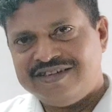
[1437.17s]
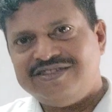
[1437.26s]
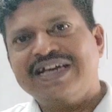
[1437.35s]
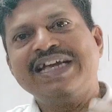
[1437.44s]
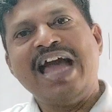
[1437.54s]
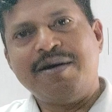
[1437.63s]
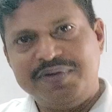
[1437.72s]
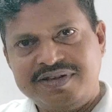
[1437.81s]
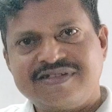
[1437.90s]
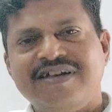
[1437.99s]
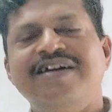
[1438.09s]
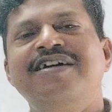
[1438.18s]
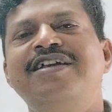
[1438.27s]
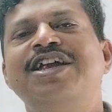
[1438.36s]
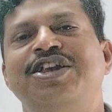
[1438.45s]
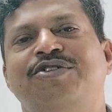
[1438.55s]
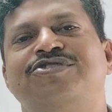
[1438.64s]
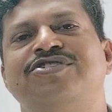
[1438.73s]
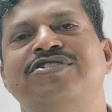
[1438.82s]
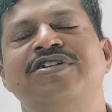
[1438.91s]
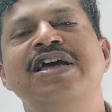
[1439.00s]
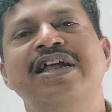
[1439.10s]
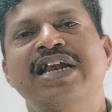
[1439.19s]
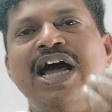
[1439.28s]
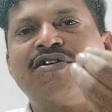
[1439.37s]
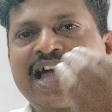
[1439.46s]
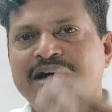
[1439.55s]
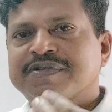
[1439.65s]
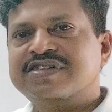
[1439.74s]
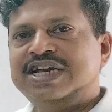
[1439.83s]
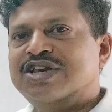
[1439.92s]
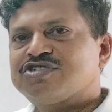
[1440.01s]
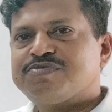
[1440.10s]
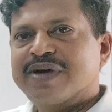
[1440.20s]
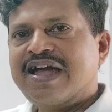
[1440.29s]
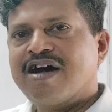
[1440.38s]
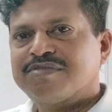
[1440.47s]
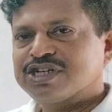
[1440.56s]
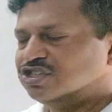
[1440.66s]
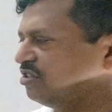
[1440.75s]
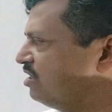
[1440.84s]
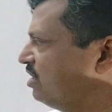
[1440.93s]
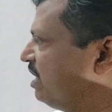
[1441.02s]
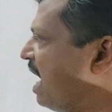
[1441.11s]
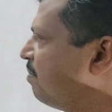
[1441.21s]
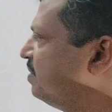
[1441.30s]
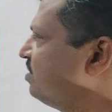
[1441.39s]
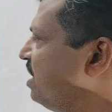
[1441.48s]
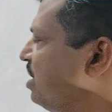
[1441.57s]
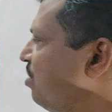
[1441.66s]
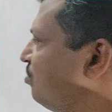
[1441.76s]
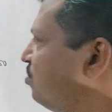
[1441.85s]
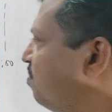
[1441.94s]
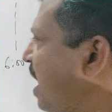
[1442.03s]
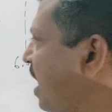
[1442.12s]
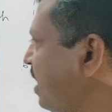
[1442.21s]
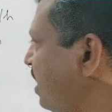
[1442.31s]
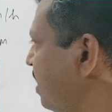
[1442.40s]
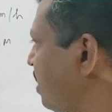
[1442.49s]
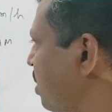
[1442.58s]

The gap is reduced. Now gap is reduced by how much? The gap is reduced by